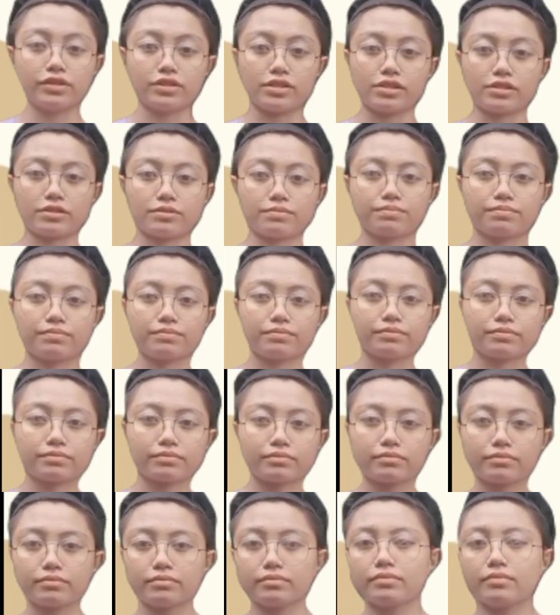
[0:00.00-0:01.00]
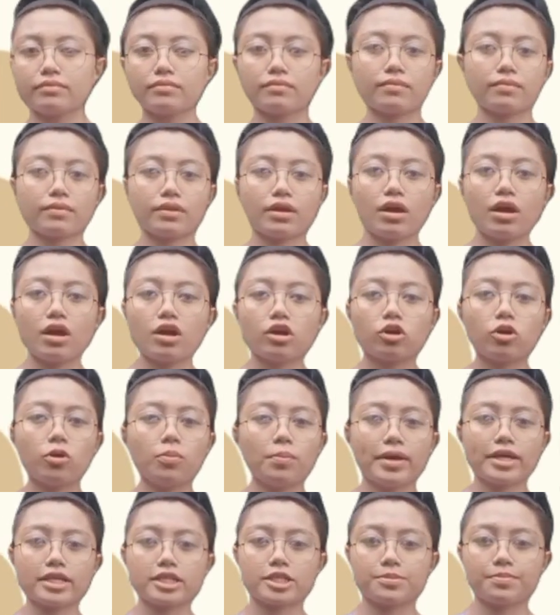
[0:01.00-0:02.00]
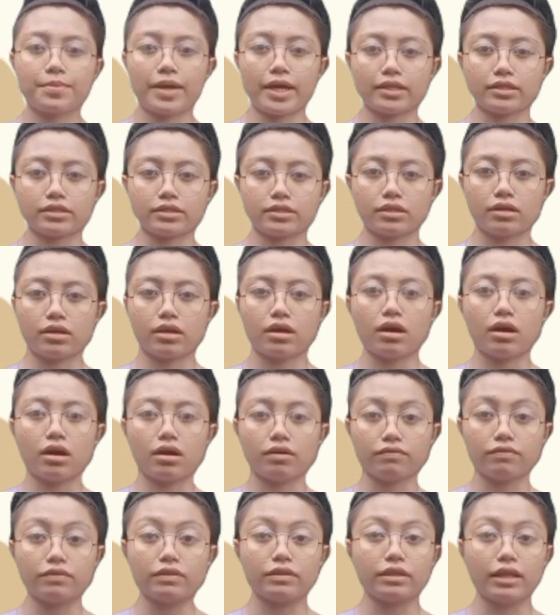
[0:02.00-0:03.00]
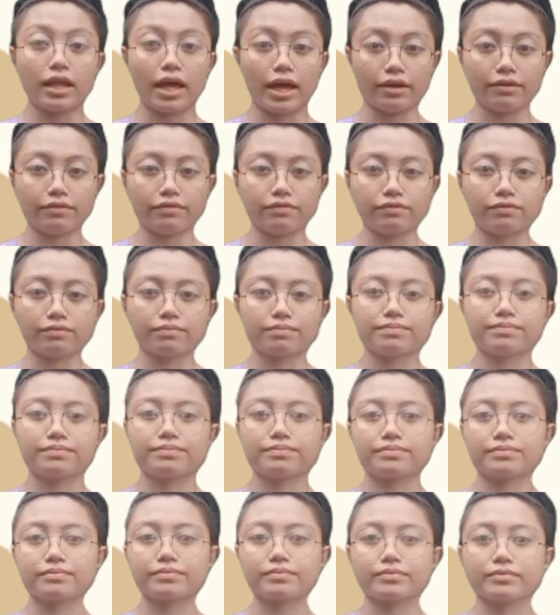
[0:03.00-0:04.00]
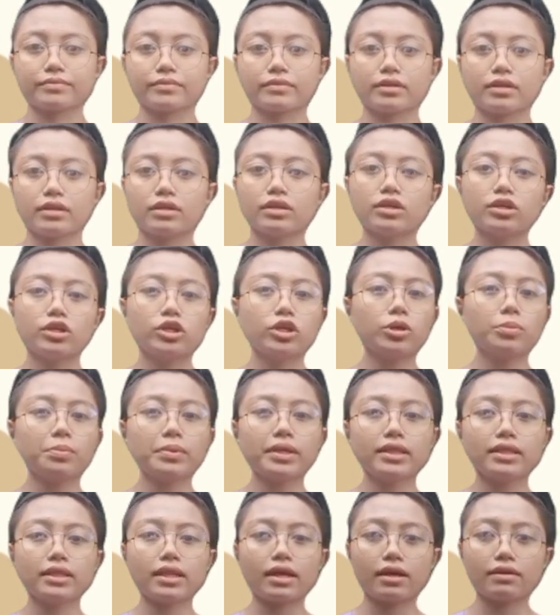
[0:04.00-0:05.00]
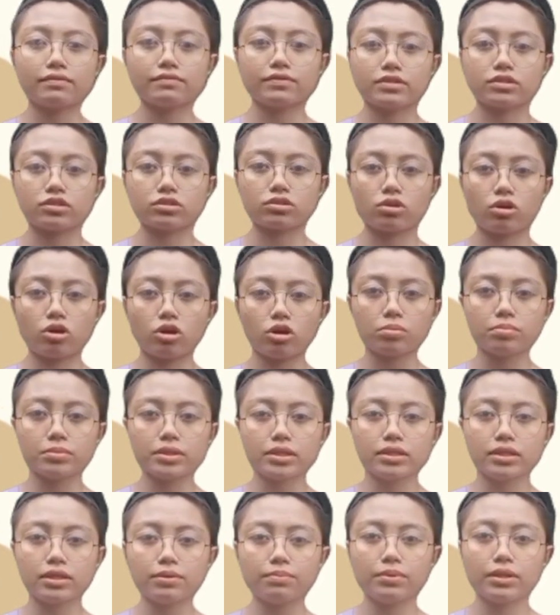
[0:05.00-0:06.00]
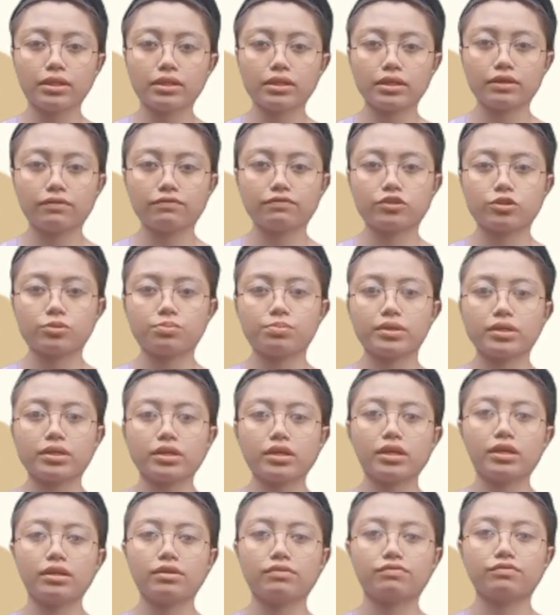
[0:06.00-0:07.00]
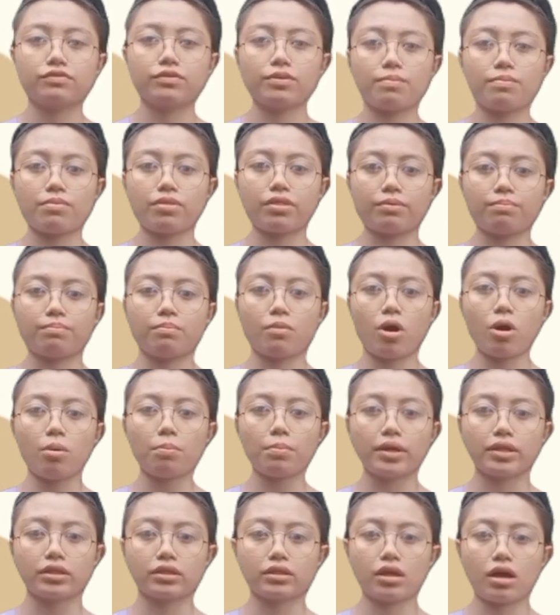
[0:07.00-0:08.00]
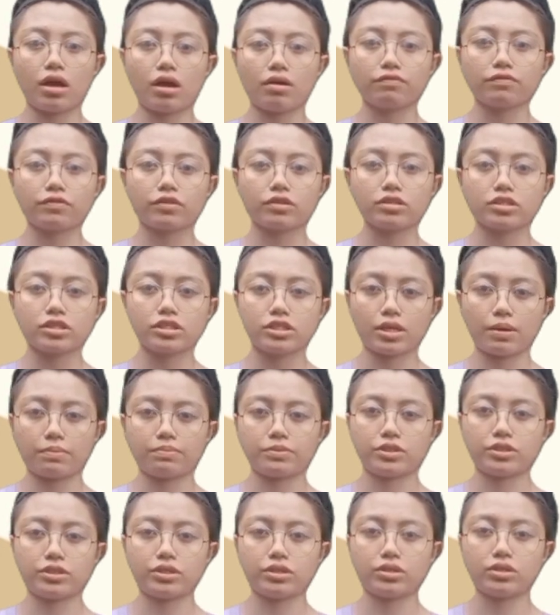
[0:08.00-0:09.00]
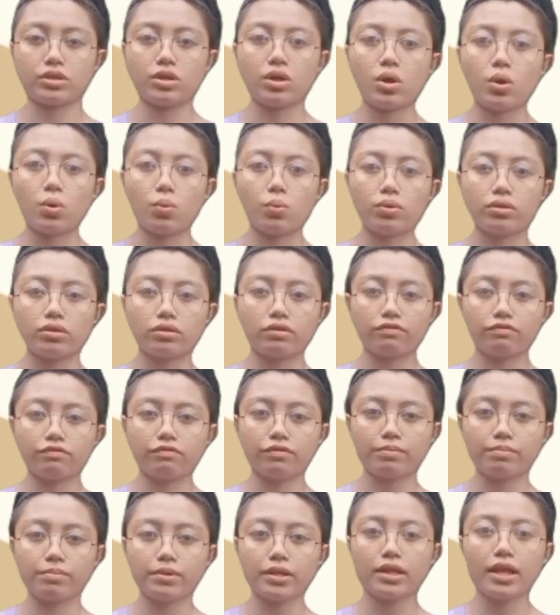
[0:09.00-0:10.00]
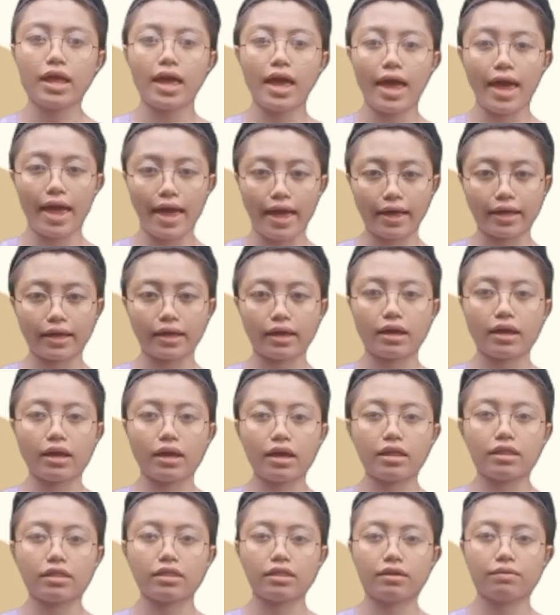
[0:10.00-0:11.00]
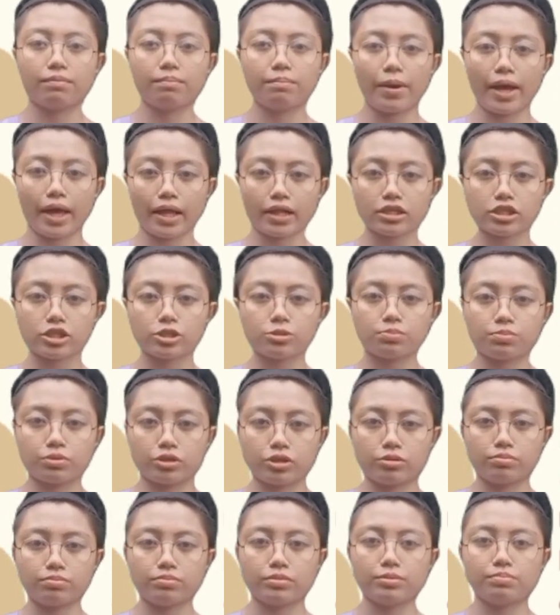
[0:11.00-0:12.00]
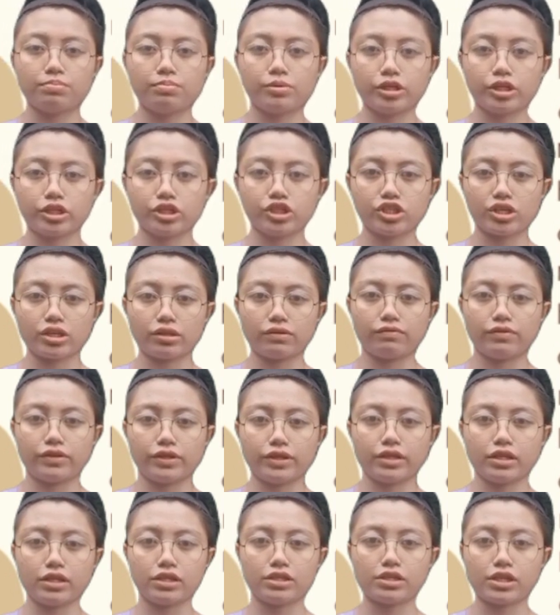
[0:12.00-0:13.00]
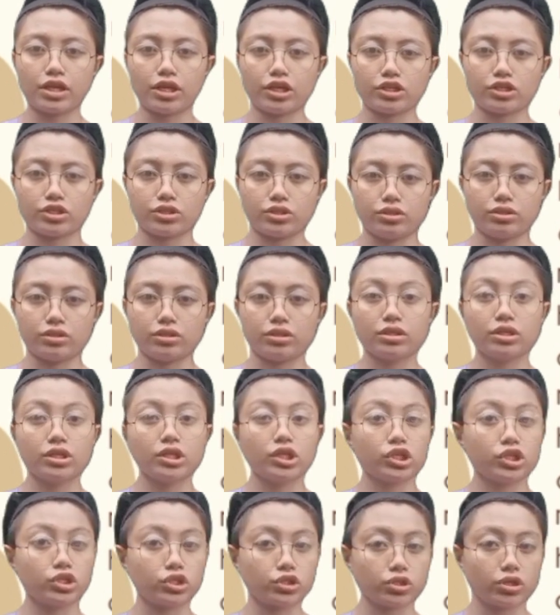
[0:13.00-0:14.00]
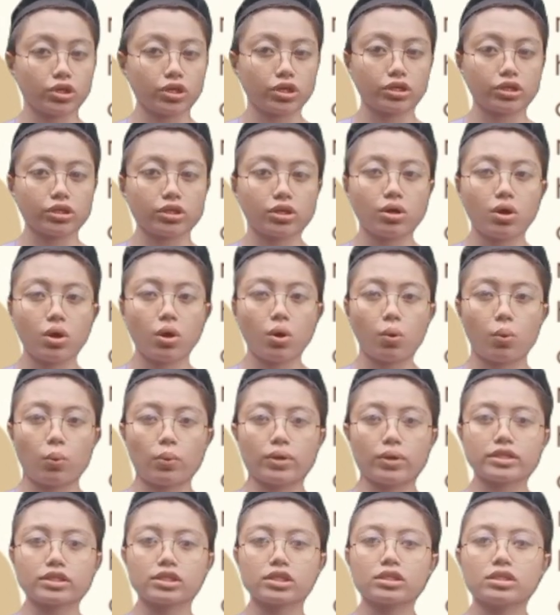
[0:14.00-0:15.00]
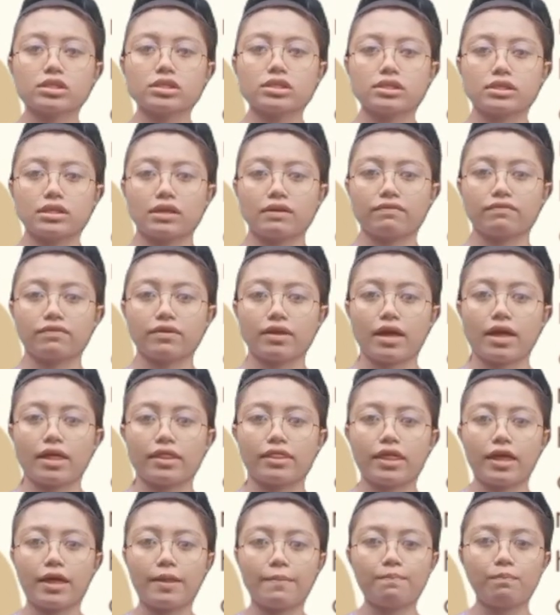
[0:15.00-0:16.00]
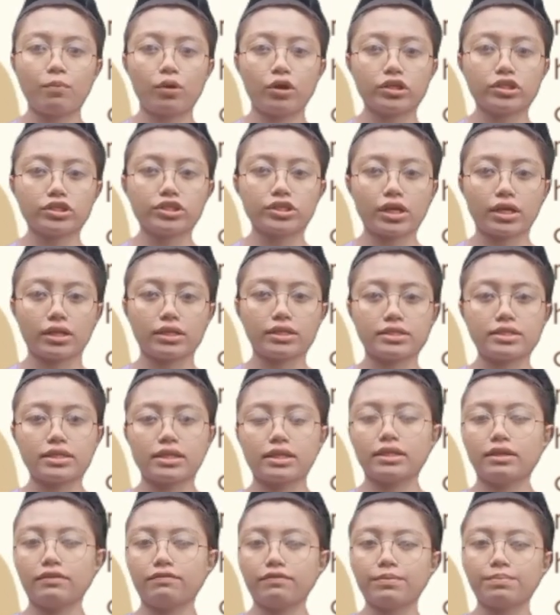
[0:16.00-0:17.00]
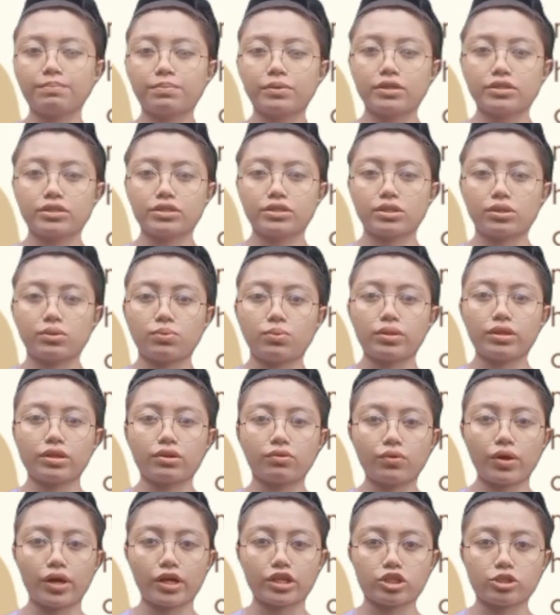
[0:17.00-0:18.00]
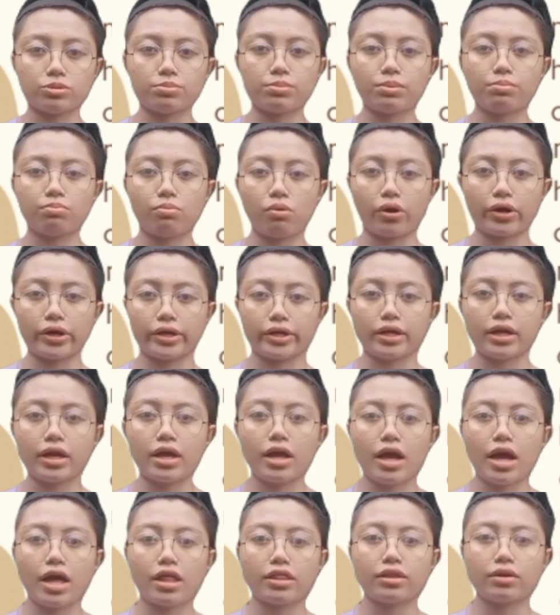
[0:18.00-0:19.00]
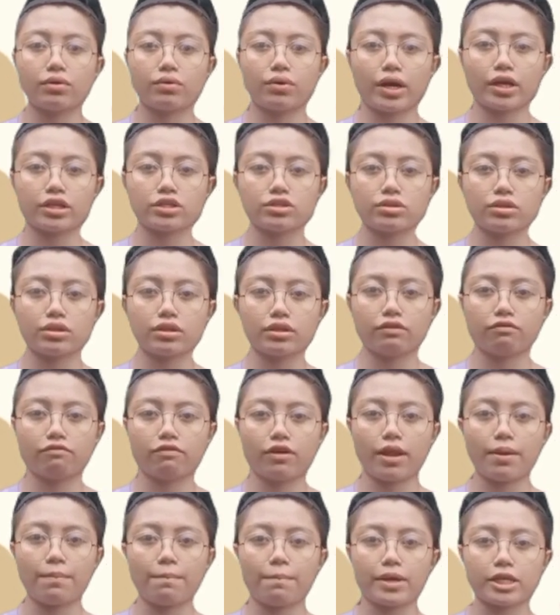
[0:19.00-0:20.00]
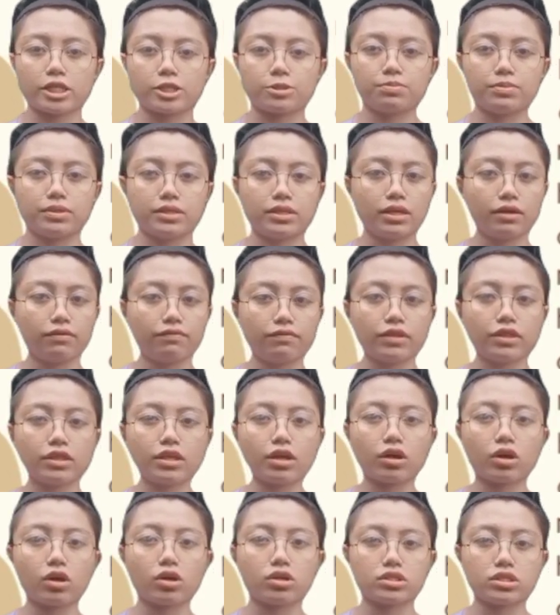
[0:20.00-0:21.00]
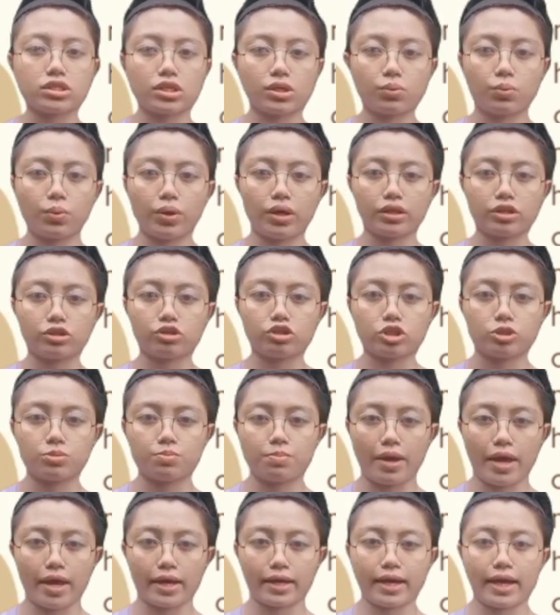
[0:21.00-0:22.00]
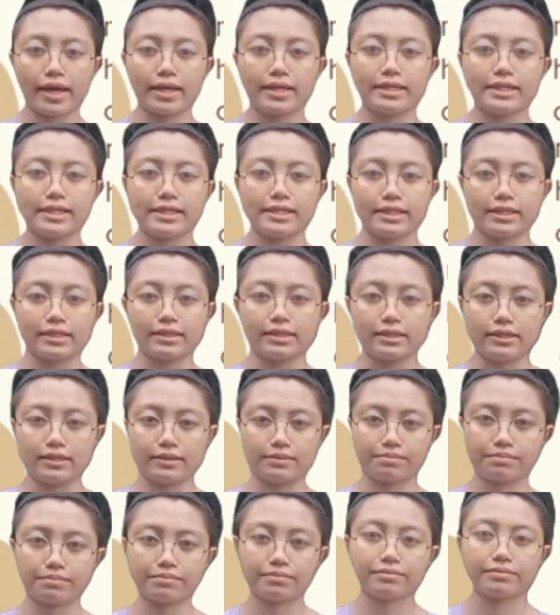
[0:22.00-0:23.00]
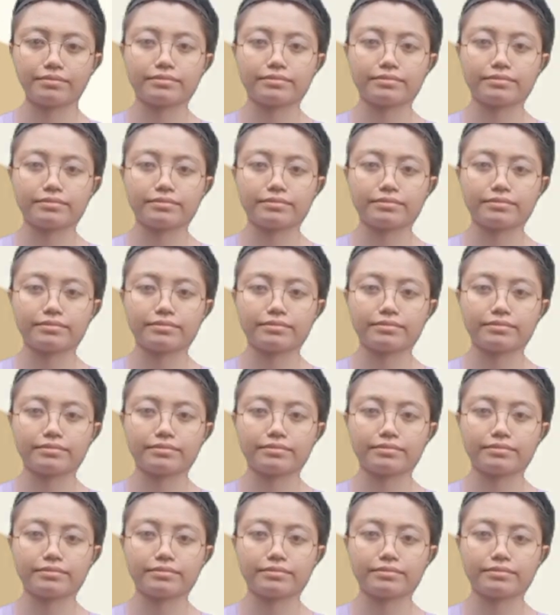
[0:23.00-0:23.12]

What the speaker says: First, commencement of life. Human life is commonly believed to begin from the moment of conception when the female egg and the male sperm merge at fertilization. In short, once conceived, the unborn child is a living person with the right to be born and the right to live and must be given the consequent respect and dignity.